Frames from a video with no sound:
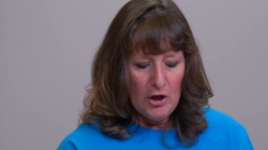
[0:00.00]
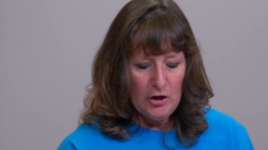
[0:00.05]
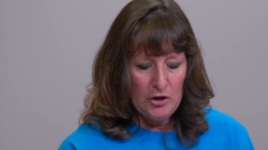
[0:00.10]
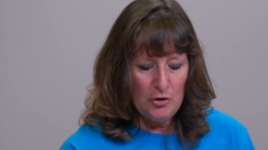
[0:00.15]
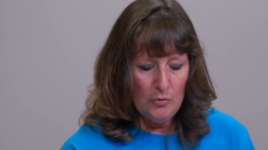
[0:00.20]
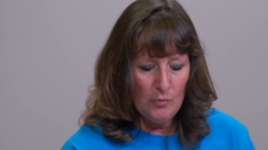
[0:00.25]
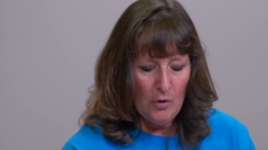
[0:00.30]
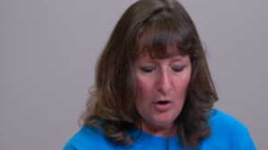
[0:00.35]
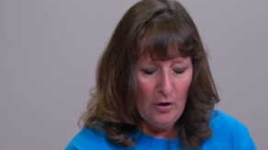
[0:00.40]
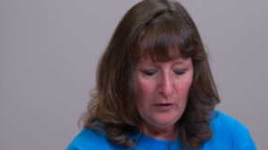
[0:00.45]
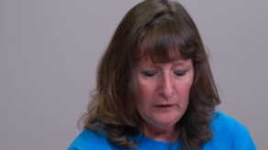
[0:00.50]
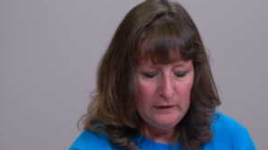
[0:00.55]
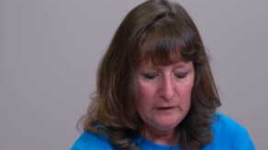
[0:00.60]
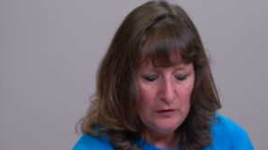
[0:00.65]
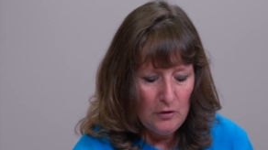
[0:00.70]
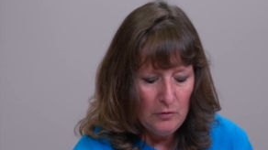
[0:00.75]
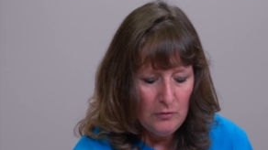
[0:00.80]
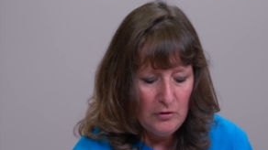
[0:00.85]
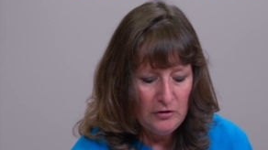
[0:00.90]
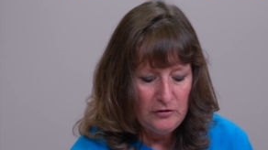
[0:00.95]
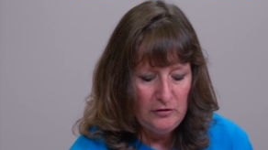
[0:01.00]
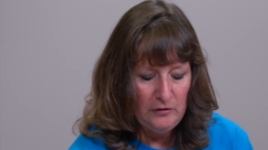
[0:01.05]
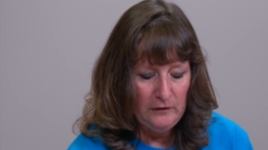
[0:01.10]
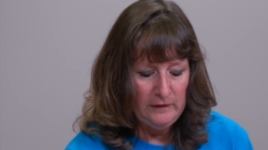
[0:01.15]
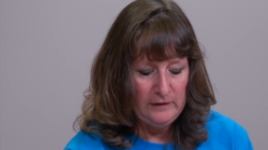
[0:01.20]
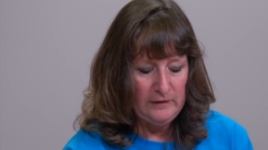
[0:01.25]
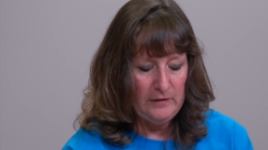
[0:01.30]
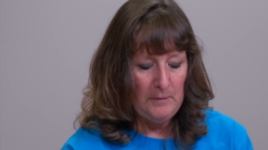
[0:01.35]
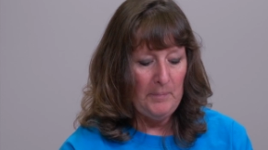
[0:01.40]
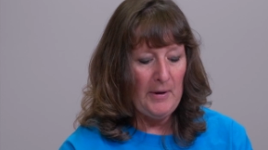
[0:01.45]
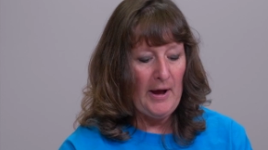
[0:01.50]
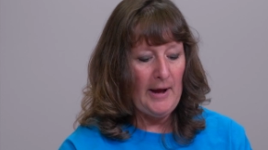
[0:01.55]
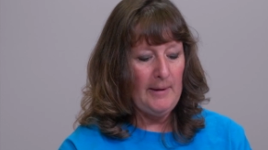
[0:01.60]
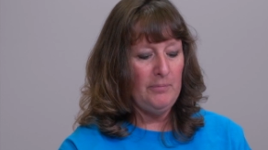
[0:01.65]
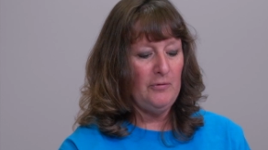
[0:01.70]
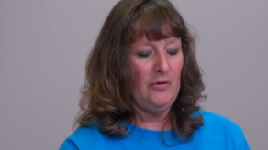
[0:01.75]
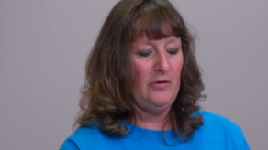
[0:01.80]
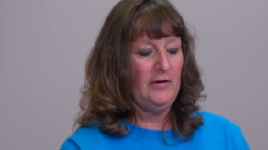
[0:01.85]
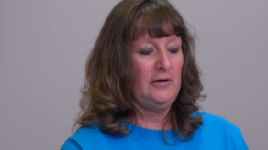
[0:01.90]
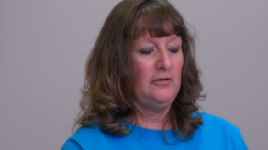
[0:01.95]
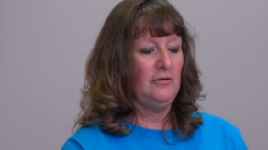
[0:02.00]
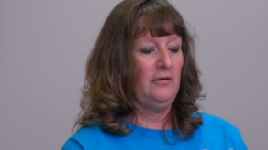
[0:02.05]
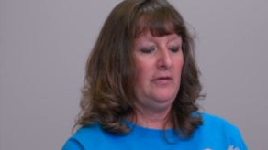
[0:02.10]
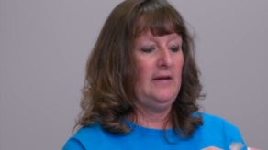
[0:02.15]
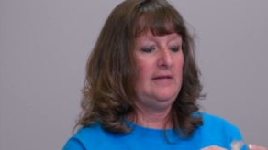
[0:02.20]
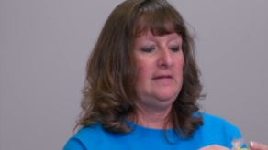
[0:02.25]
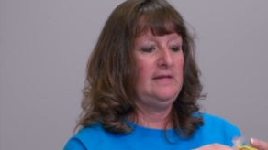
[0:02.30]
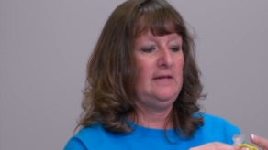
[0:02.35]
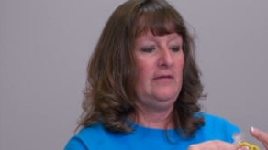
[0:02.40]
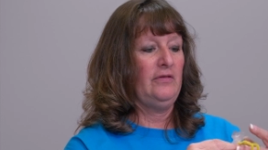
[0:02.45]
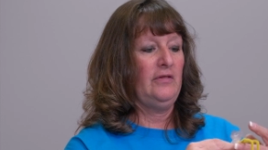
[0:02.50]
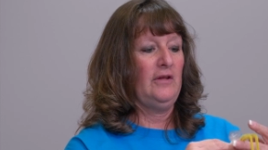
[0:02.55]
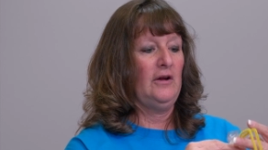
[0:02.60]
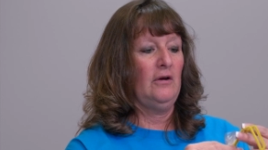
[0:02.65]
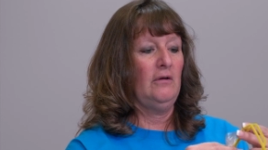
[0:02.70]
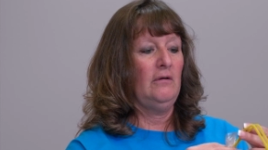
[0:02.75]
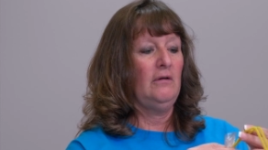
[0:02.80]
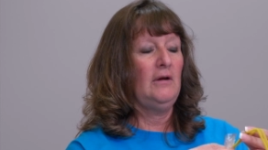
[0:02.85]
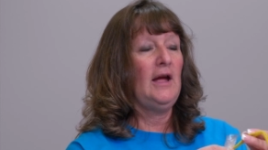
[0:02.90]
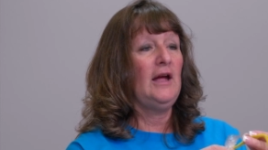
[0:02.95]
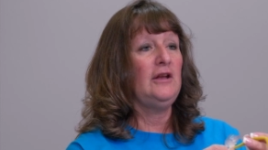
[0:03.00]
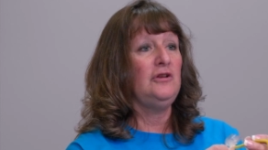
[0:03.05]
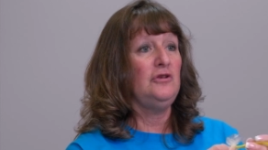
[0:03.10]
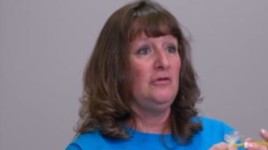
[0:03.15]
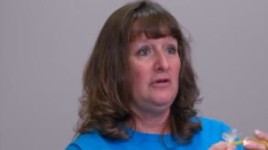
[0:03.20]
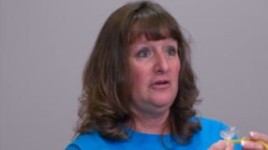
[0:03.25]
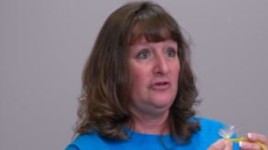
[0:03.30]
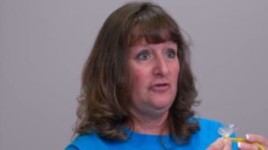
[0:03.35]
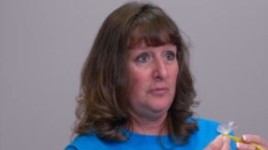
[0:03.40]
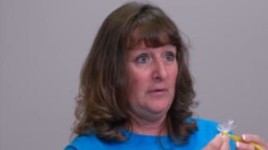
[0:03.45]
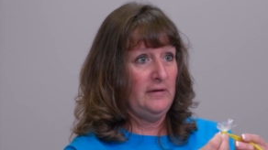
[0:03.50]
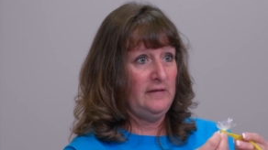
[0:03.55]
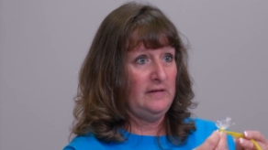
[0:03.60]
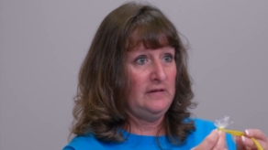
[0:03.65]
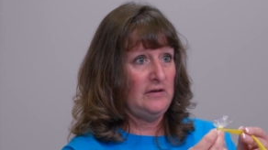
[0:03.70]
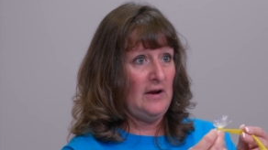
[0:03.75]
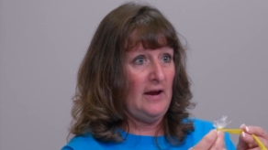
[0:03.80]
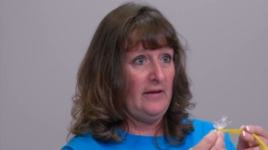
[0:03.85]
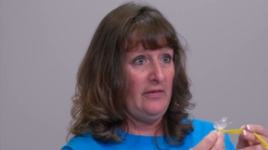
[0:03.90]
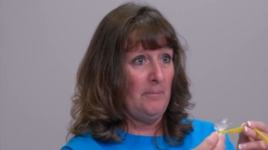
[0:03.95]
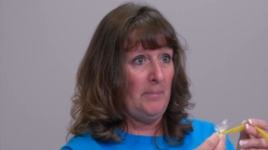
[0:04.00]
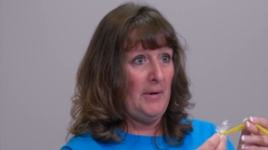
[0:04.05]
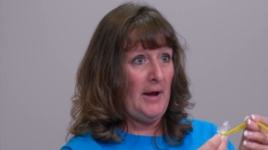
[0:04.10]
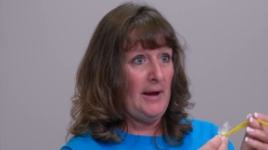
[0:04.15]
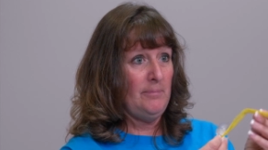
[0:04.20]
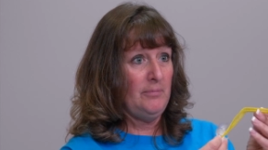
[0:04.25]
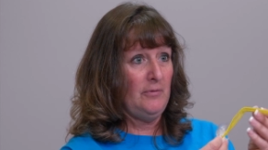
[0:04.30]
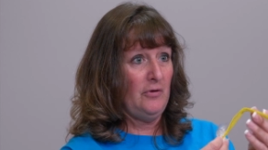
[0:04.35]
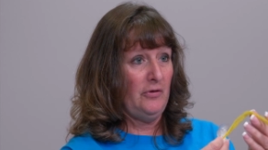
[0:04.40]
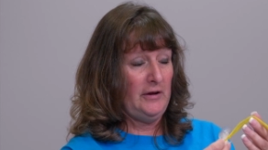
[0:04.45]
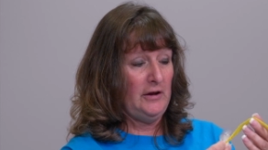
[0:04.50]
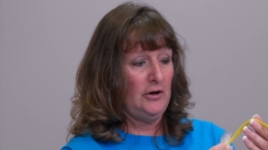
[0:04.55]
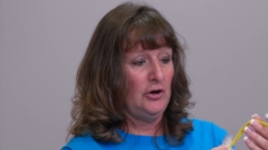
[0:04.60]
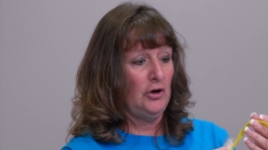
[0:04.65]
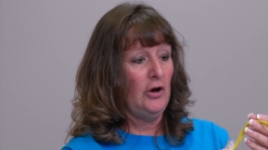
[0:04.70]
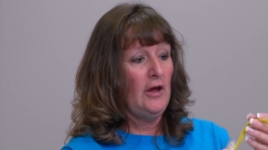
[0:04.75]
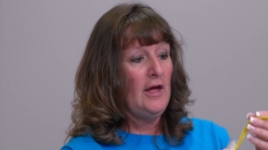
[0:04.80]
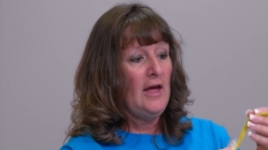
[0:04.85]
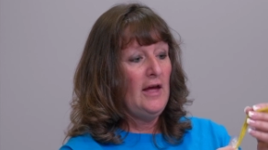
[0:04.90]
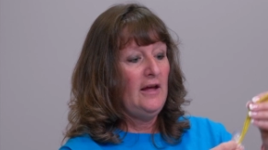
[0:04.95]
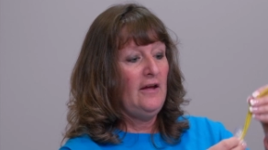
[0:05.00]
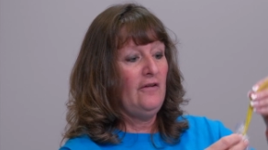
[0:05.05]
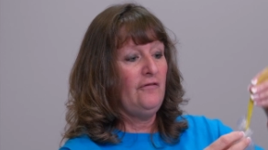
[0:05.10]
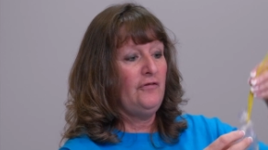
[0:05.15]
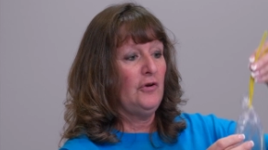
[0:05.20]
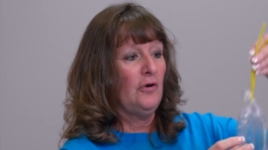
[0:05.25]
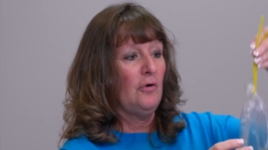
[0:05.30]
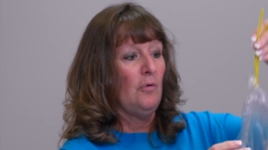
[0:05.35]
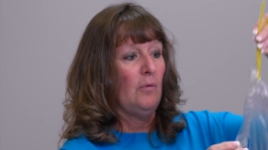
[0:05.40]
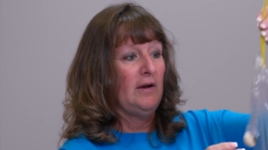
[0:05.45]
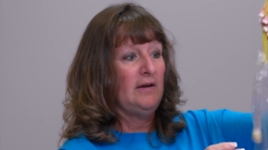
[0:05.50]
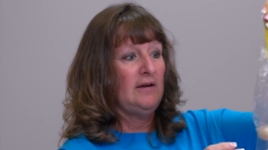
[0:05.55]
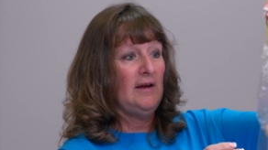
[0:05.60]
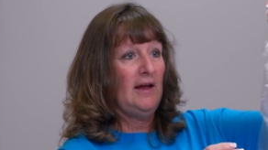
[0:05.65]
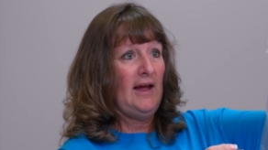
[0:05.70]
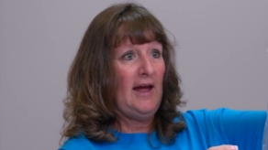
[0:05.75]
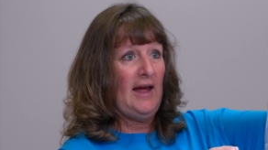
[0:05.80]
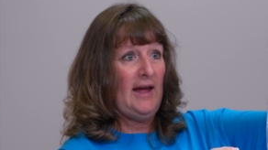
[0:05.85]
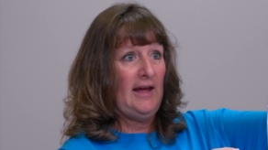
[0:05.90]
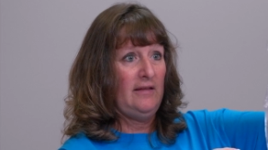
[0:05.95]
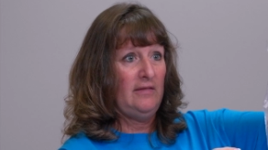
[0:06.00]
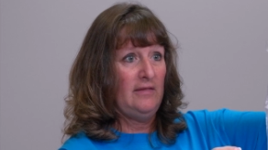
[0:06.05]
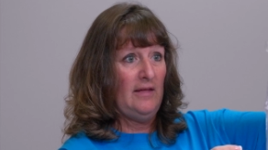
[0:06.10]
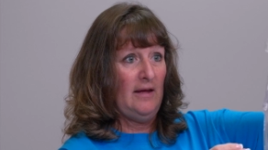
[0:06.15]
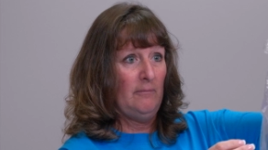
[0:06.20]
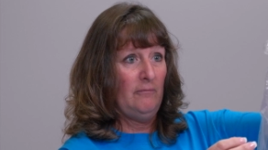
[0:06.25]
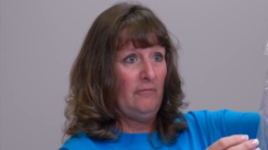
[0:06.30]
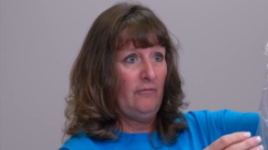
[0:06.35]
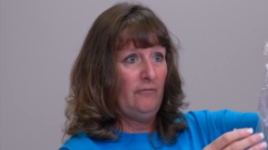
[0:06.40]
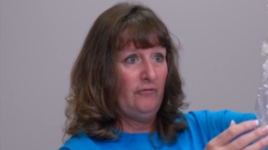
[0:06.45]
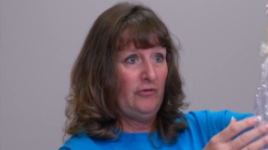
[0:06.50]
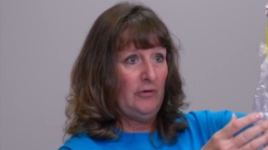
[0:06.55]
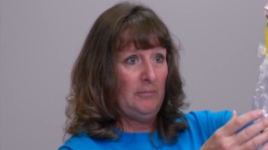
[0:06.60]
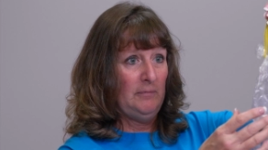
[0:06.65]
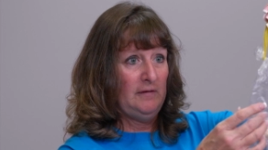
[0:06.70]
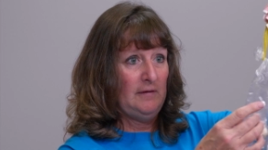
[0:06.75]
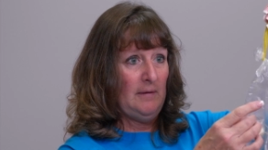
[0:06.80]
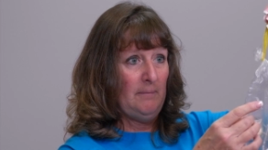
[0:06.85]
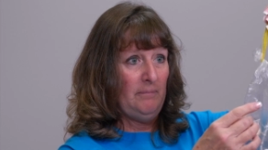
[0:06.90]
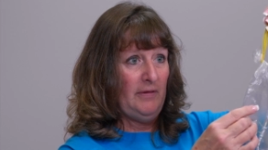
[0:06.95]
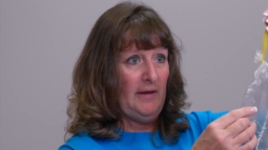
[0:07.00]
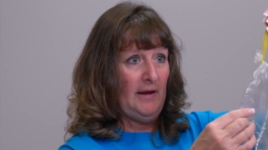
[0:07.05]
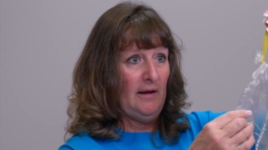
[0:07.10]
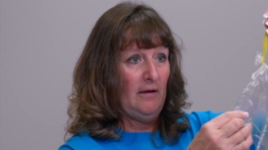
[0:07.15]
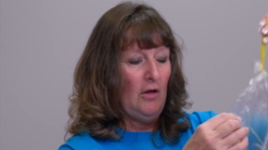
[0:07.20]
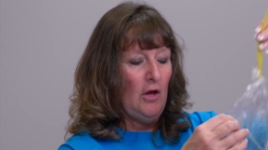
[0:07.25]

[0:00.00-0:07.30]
You also could use the pipe cleaner that's in there, and you could twist tie the pipe cleaner if you're going to hang them from something.